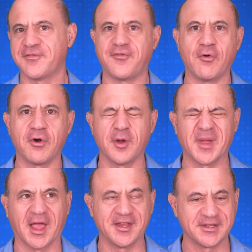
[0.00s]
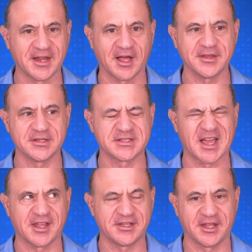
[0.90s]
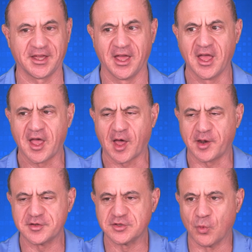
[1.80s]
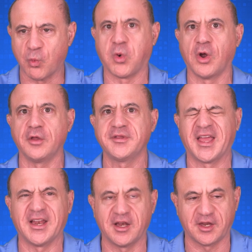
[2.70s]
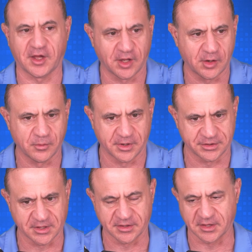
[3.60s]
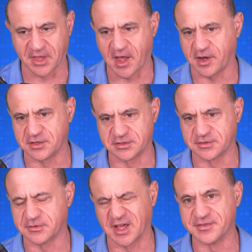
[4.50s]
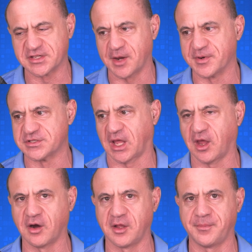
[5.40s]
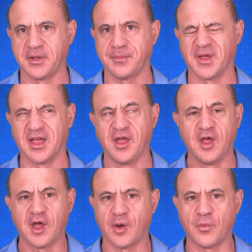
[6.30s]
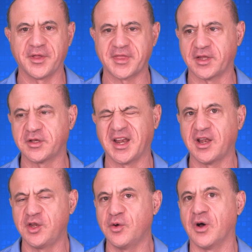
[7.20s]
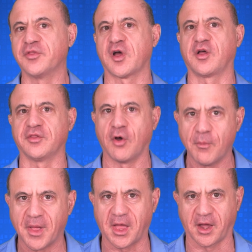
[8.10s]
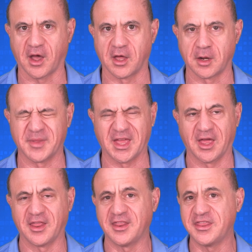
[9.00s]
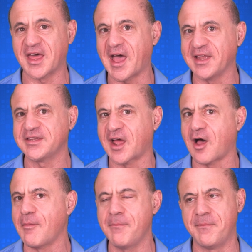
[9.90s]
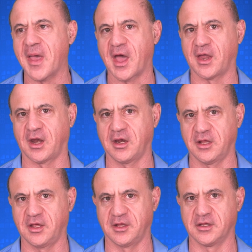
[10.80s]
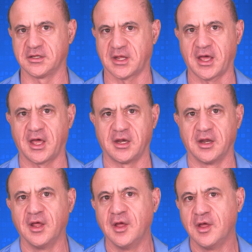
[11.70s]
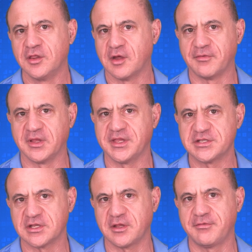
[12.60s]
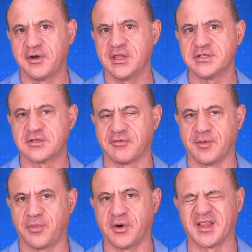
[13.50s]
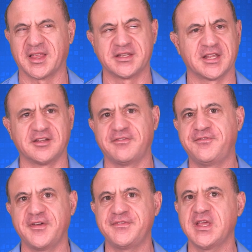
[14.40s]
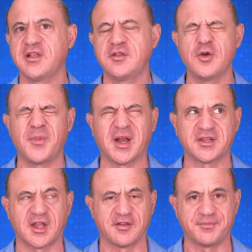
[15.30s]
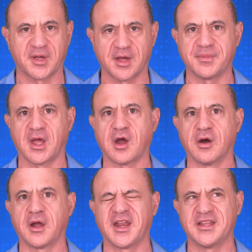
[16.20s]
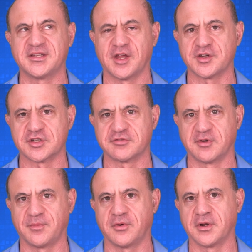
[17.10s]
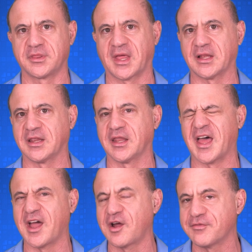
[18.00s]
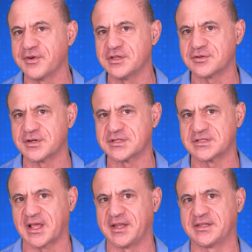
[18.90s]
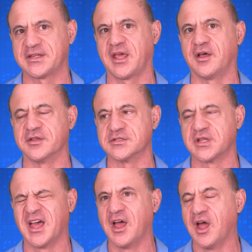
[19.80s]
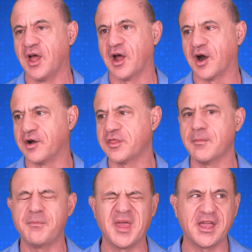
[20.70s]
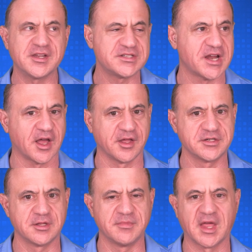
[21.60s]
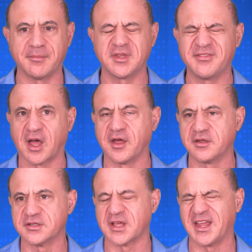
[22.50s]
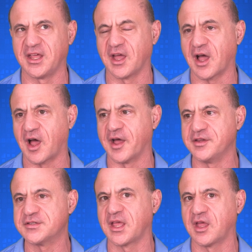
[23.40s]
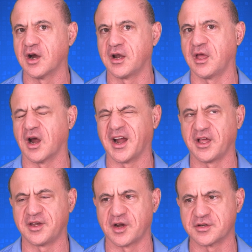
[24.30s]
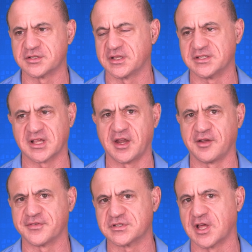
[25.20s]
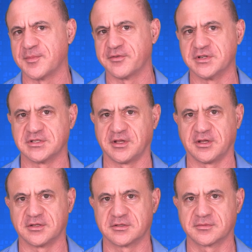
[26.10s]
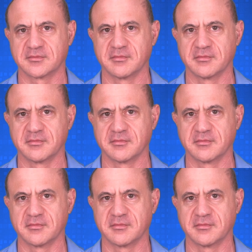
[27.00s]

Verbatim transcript: Forum is now discussing how does the world contend with the lackages of cybersecurity people and what that's going to do on the global economy. That's how bad it is. And they recently released a report that says 52% of public organizations report that lack of resources and skills are the biggest challenge in them designing high security architectures and designing for cyber resilience.